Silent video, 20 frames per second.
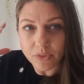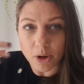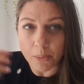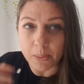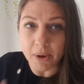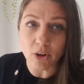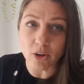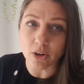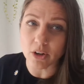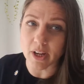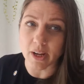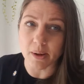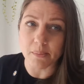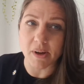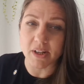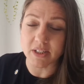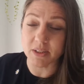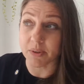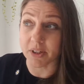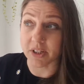I may not look it,
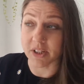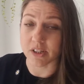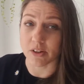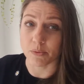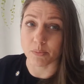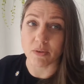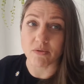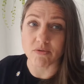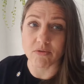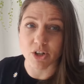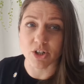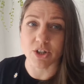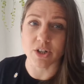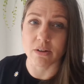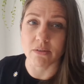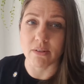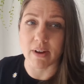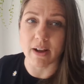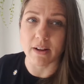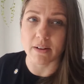but it's because I've been
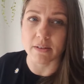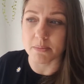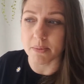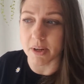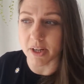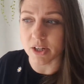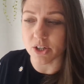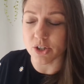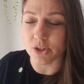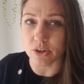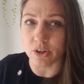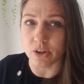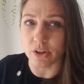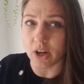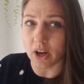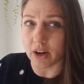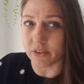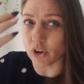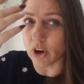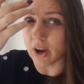rushing around making sure
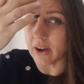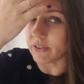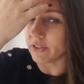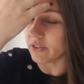that I've got